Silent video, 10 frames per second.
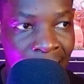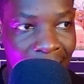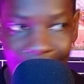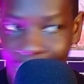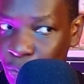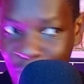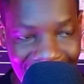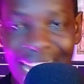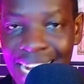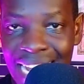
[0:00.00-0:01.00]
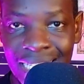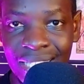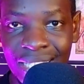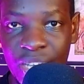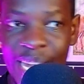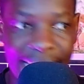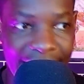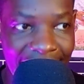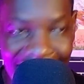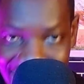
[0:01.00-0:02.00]
It was unnecessary. He
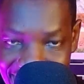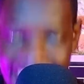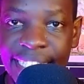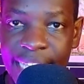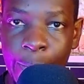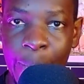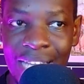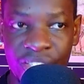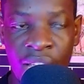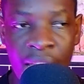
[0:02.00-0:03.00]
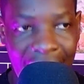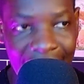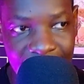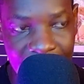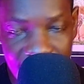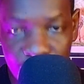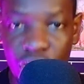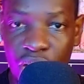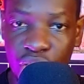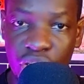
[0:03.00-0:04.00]
had an easier pass, and the
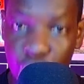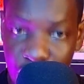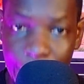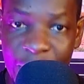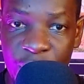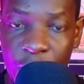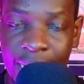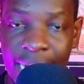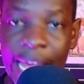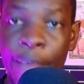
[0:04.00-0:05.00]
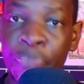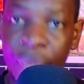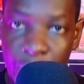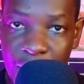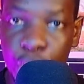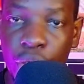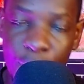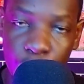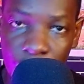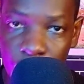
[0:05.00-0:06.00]
instructions should have been very clear. Make sure
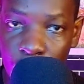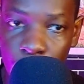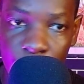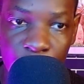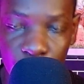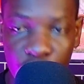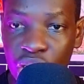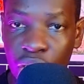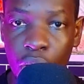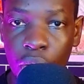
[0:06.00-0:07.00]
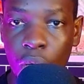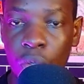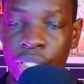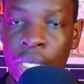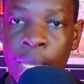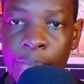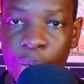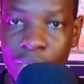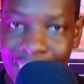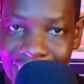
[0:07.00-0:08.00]
we concede no goals
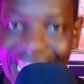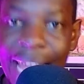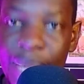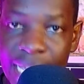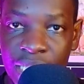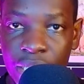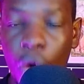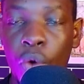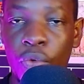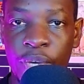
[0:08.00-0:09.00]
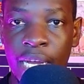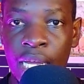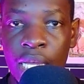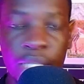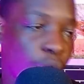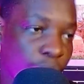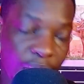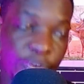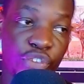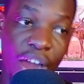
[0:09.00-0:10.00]
because the game is over. So
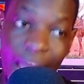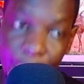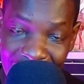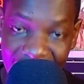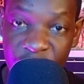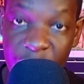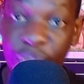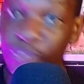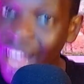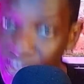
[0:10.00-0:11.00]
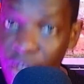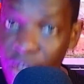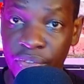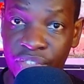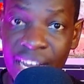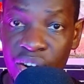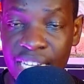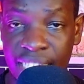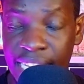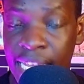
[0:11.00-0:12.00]
David Raya, I'm gonna give him a 5 out of 10.
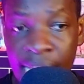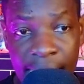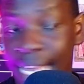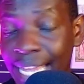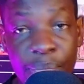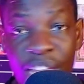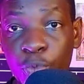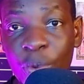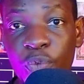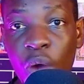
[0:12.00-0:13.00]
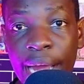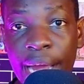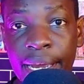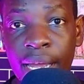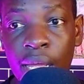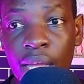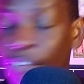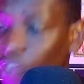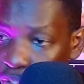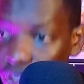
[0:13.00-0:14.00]
Honestly, in a game that we've won,
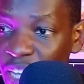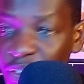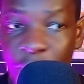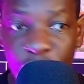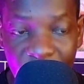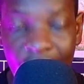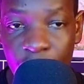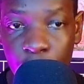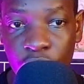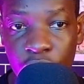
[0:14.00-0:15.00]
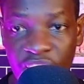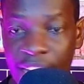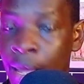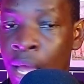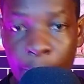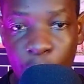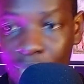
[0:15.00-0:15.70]
I've got to give him a 5 out of 10 because